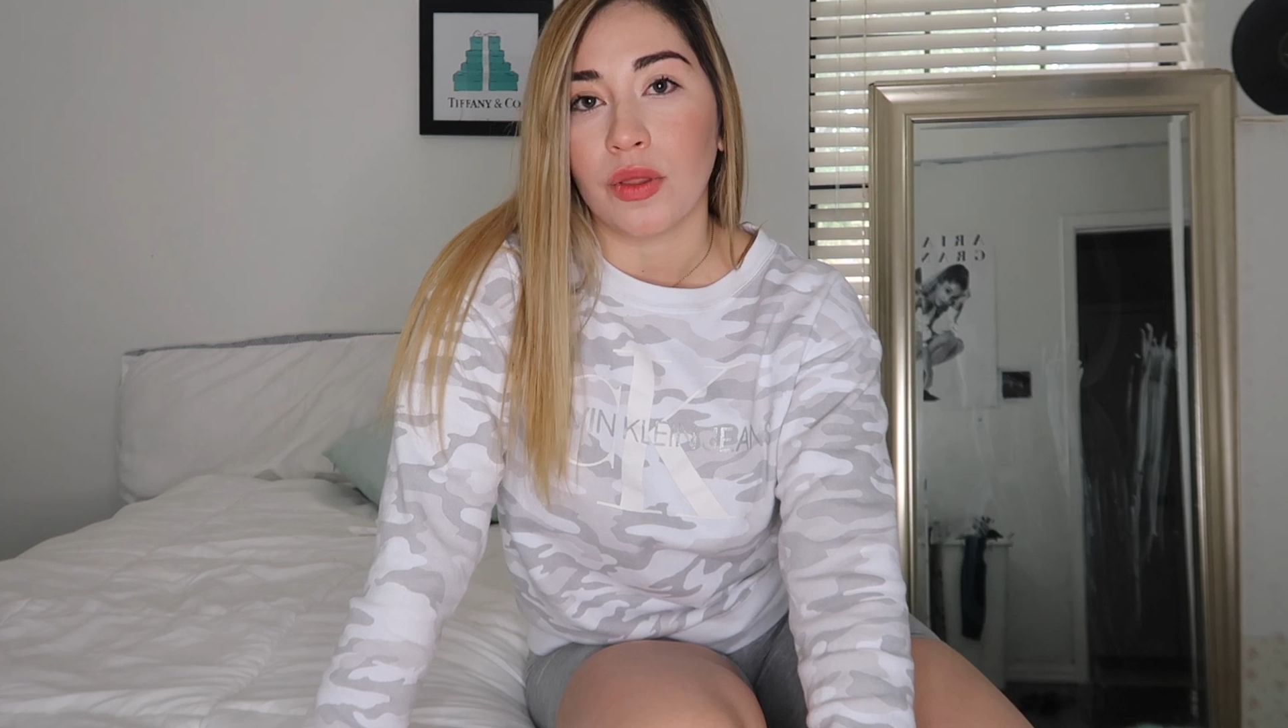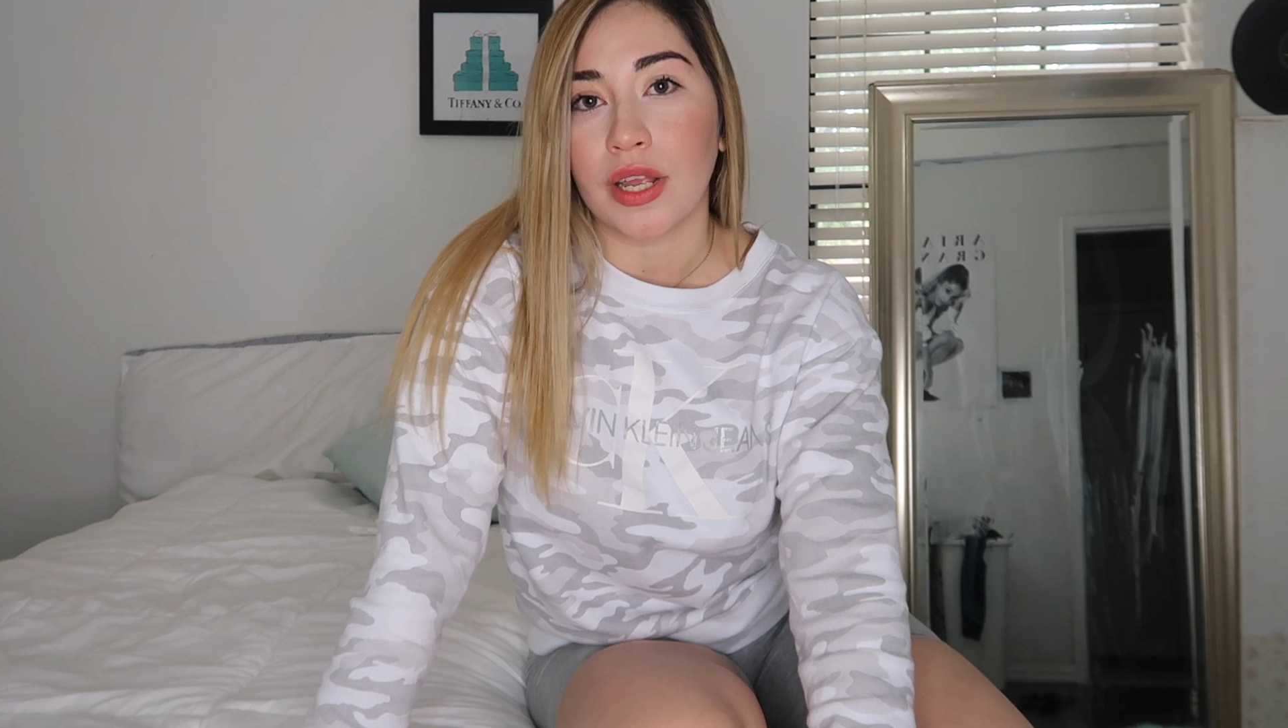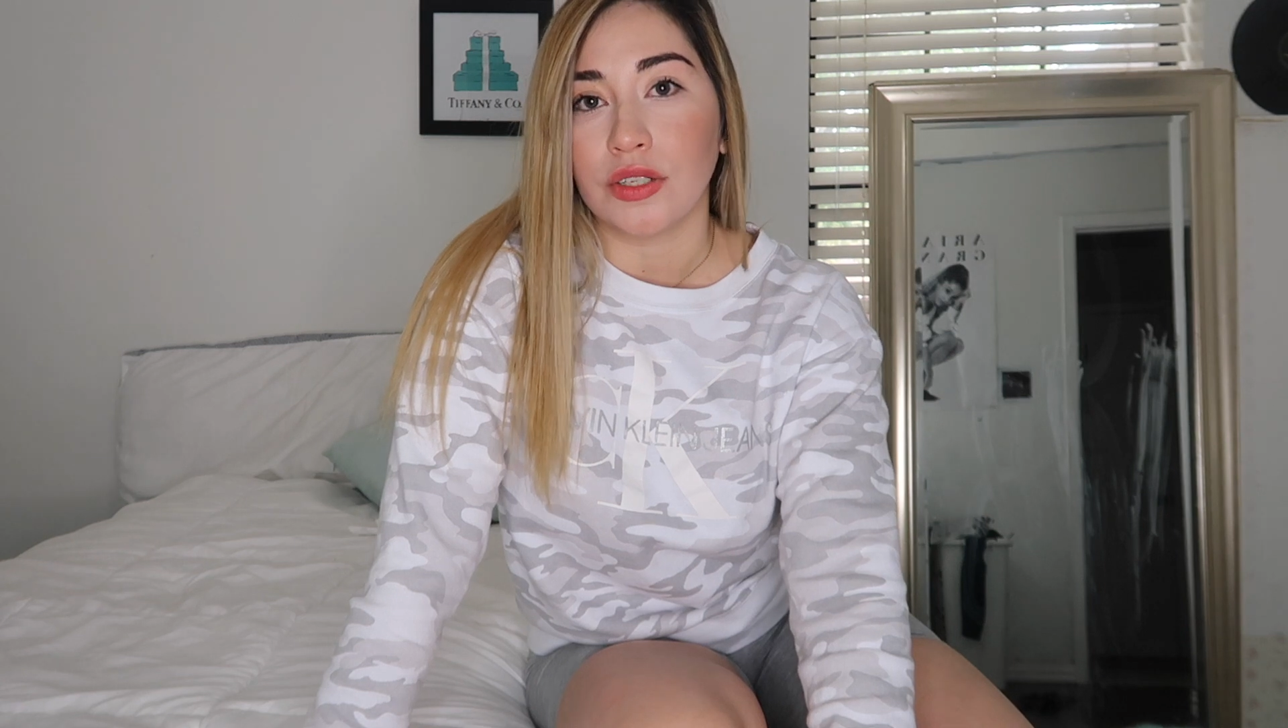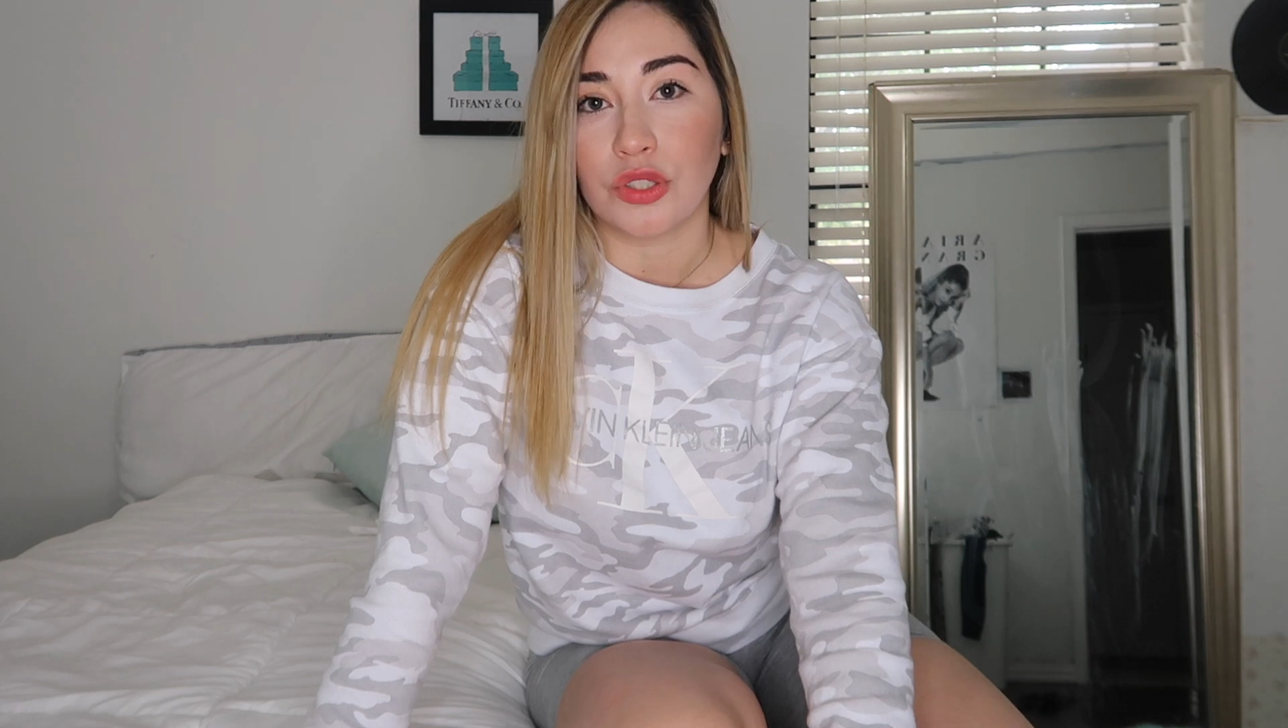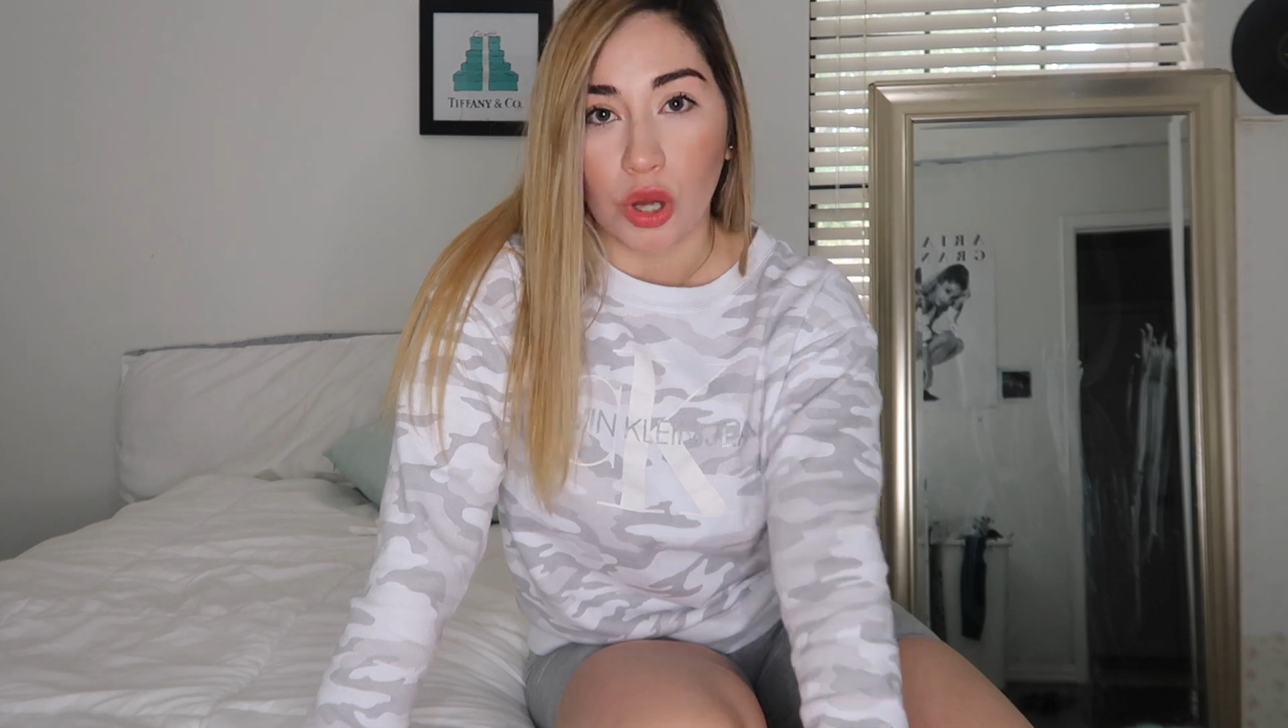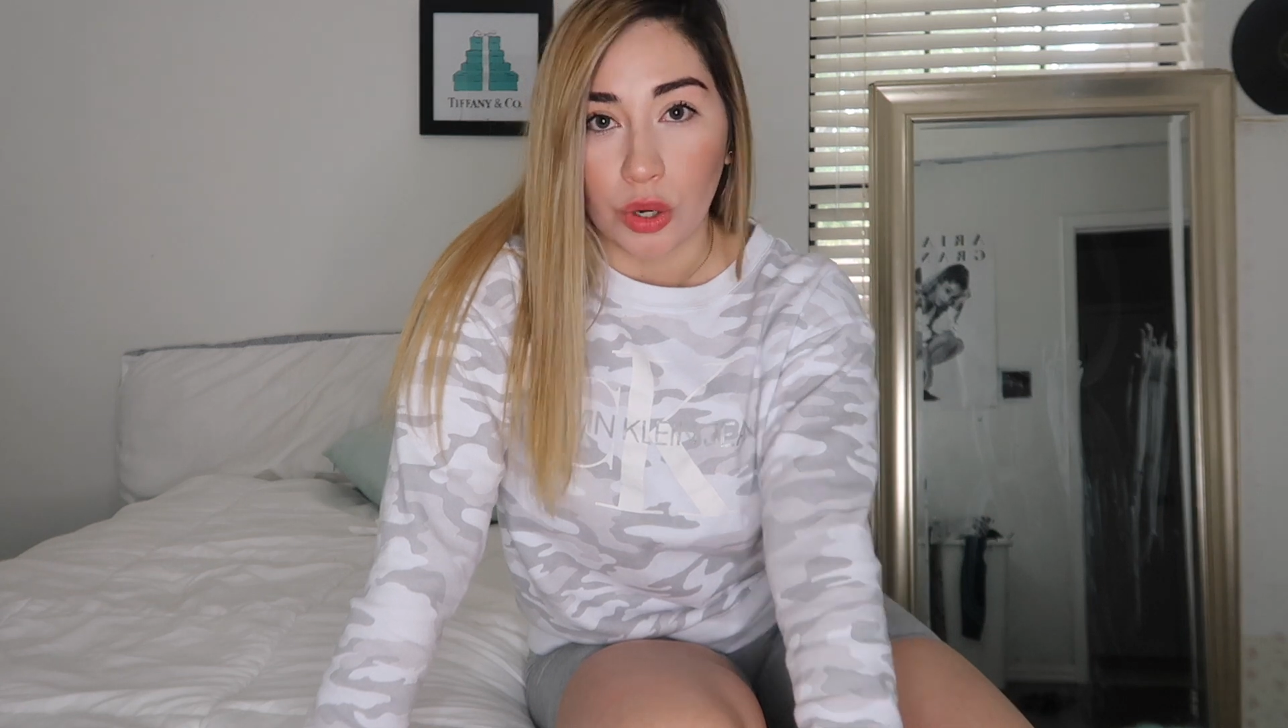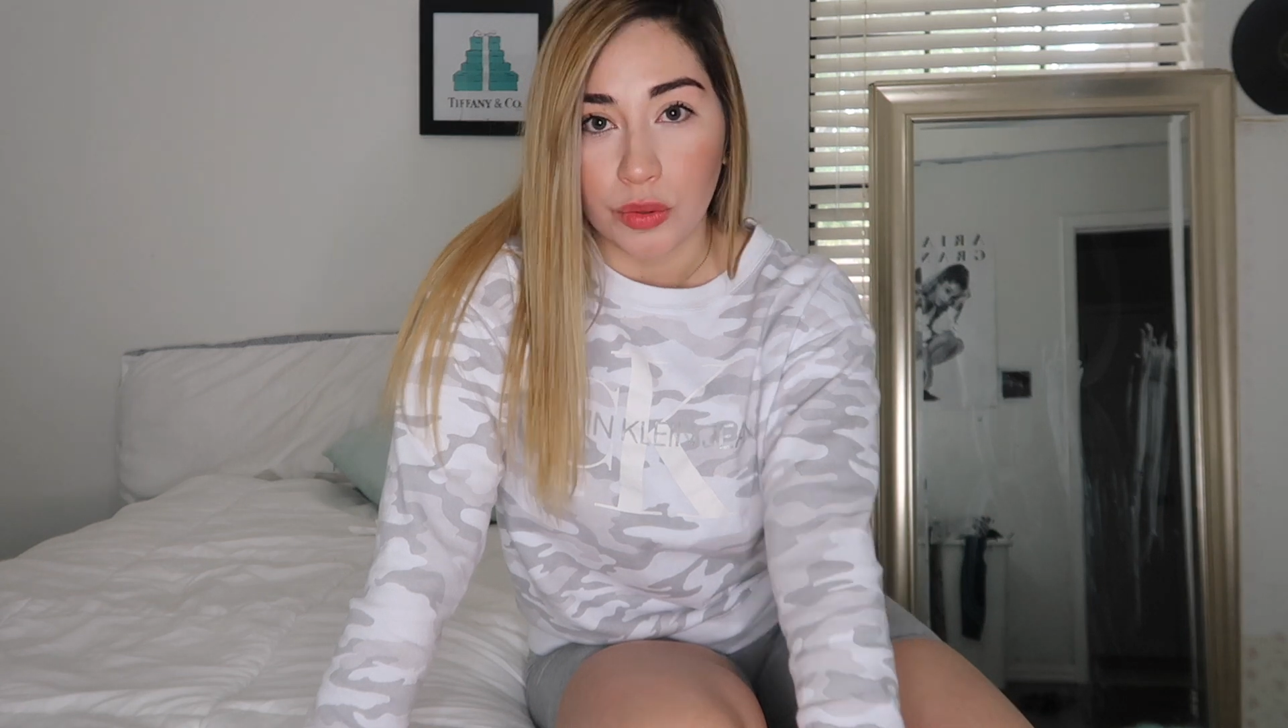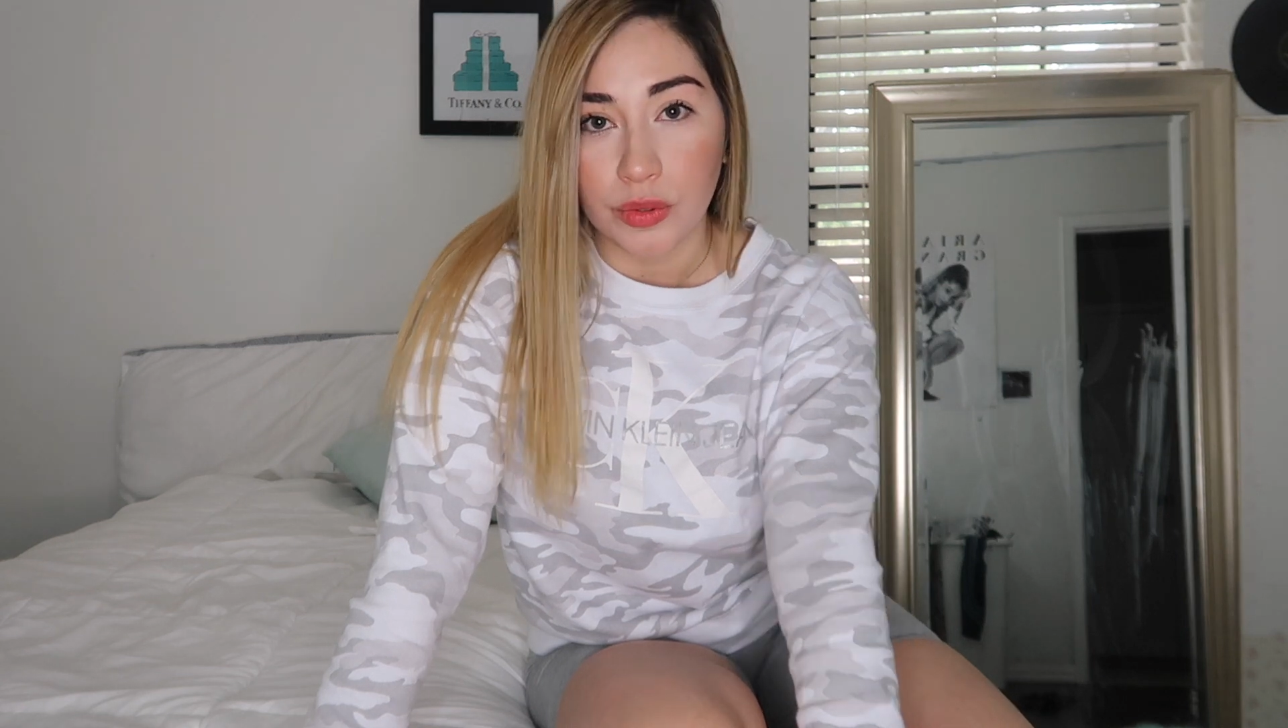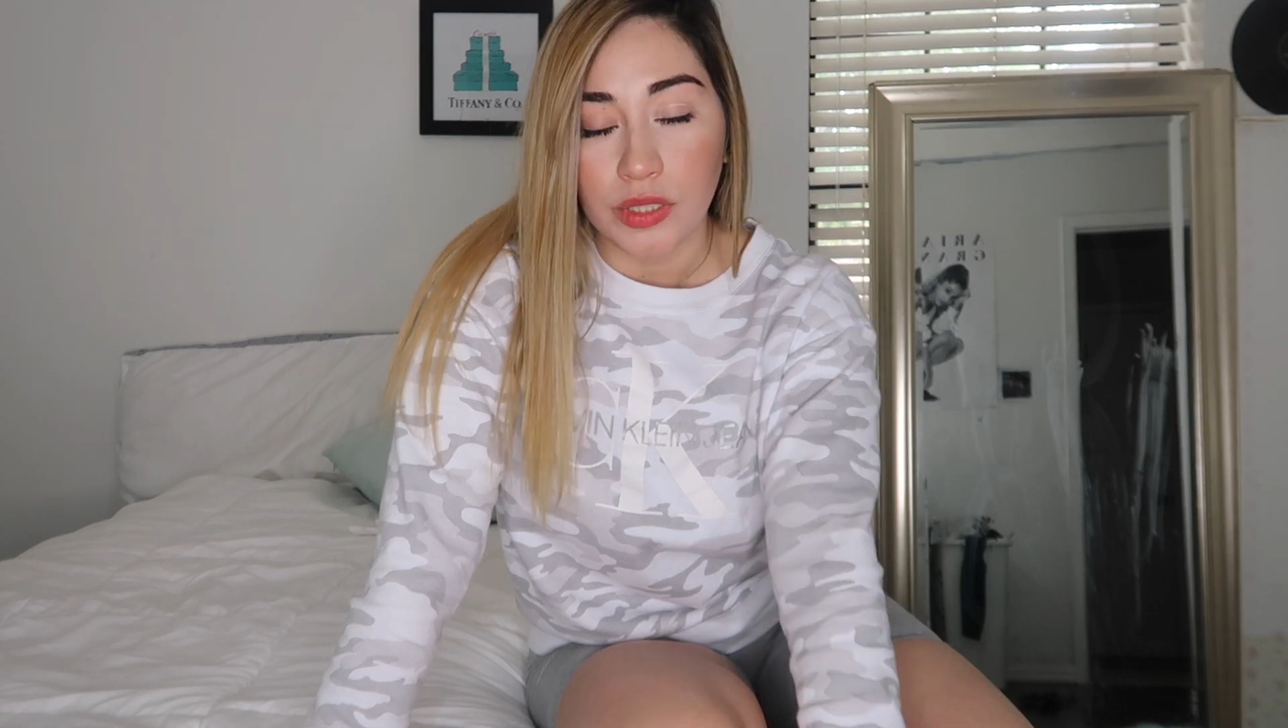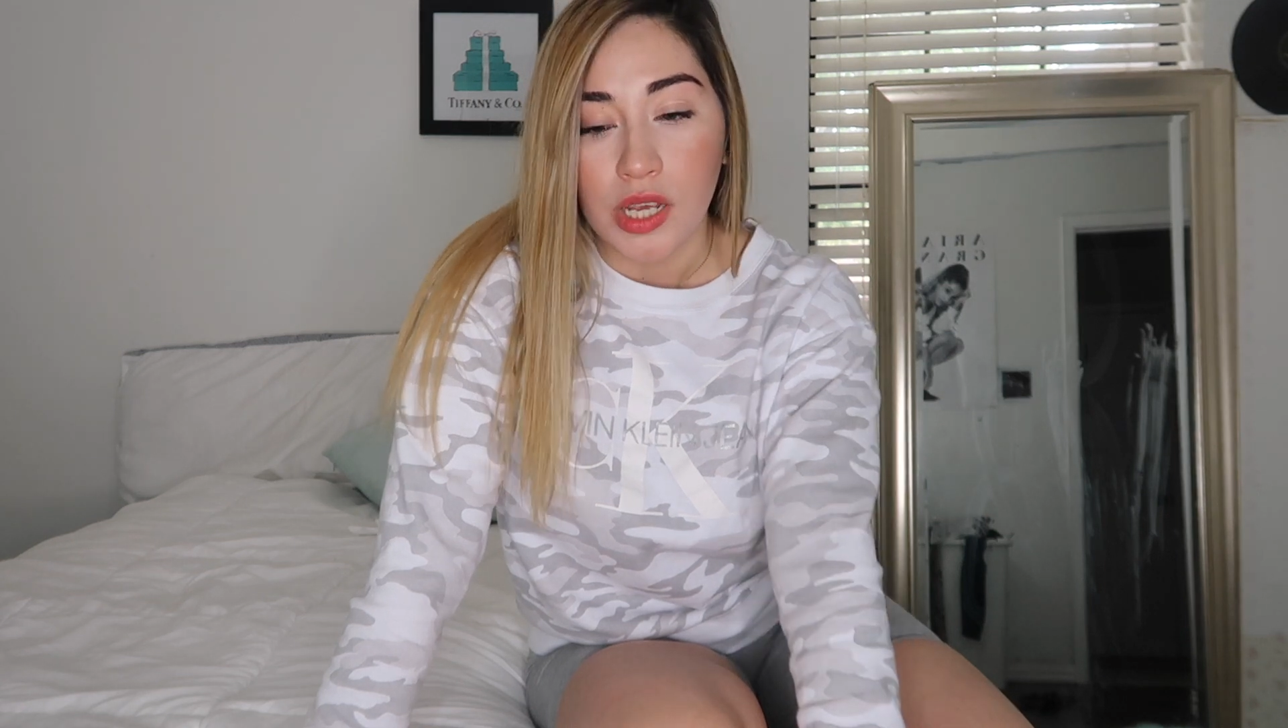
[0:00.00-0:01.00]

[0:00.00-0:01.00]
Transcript: there, don't.